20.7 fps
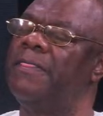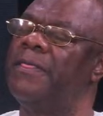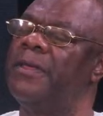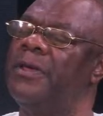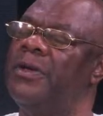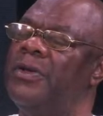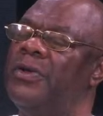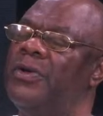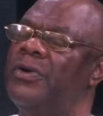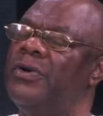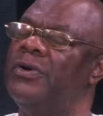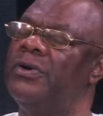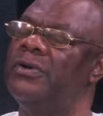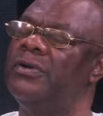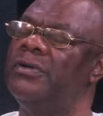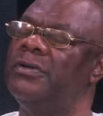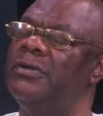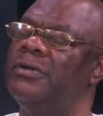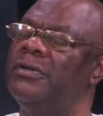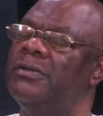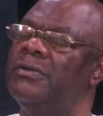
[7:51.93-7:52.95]
You know,
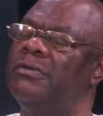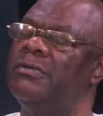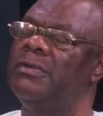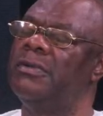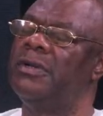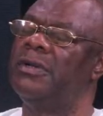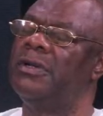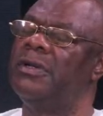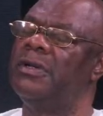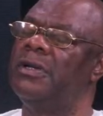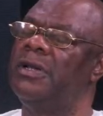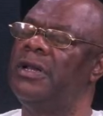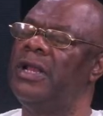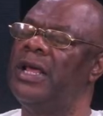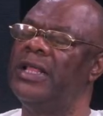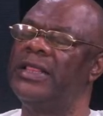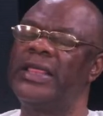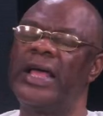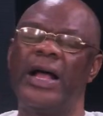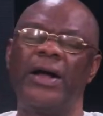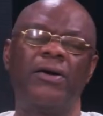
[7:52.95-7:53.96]

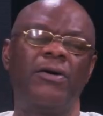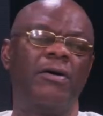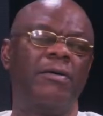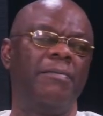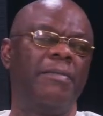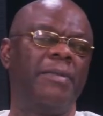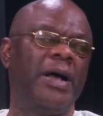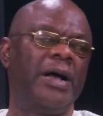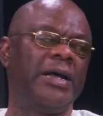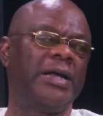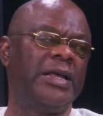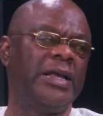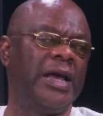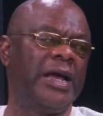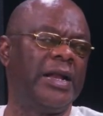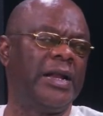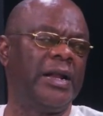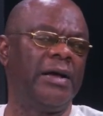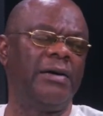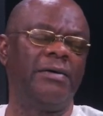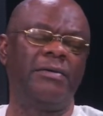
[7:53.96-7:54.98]
let her come back here
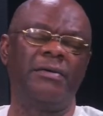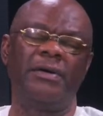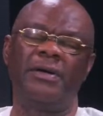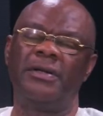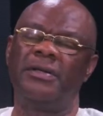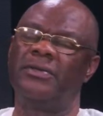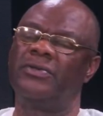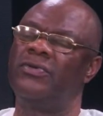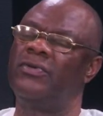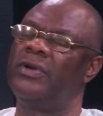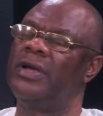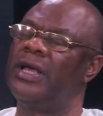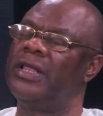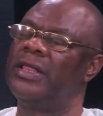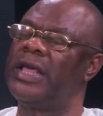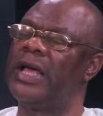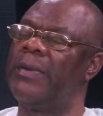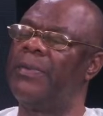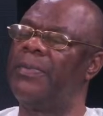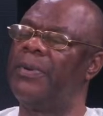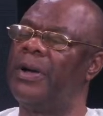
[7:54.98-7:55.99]
now to get
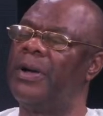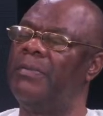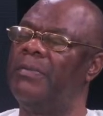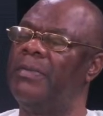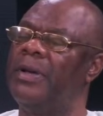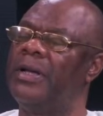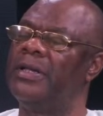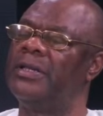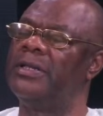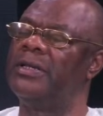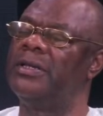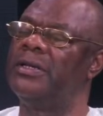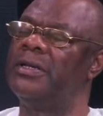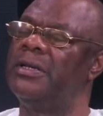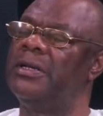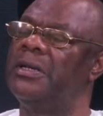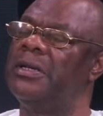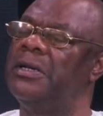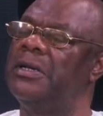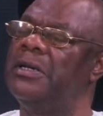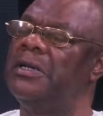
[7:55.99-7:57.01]
appointment.
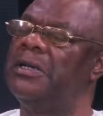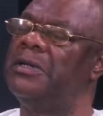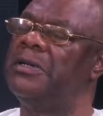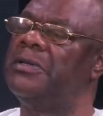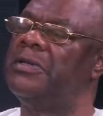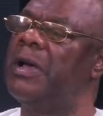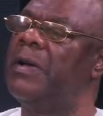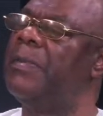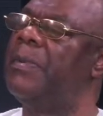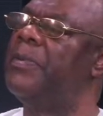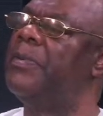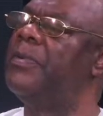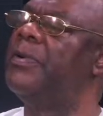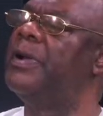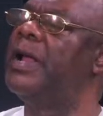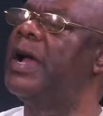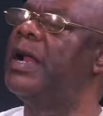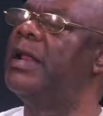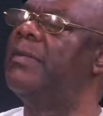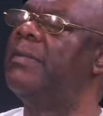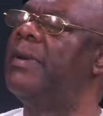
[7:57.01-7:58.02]
Some people
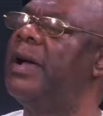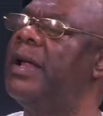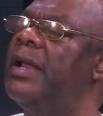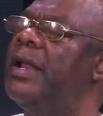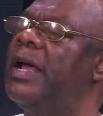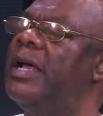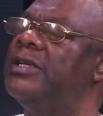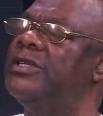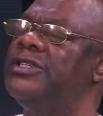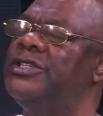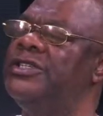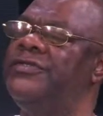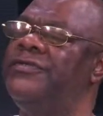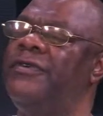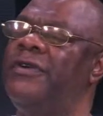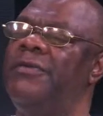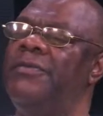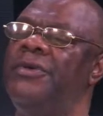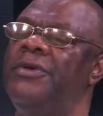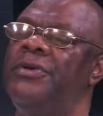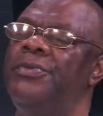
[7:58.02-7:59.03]
now remind her she's
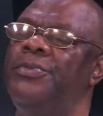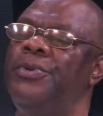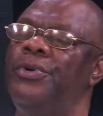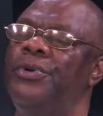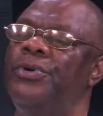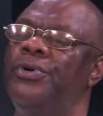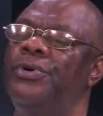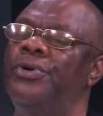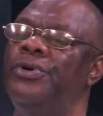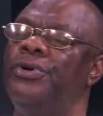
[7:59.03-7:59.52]
from Igbo.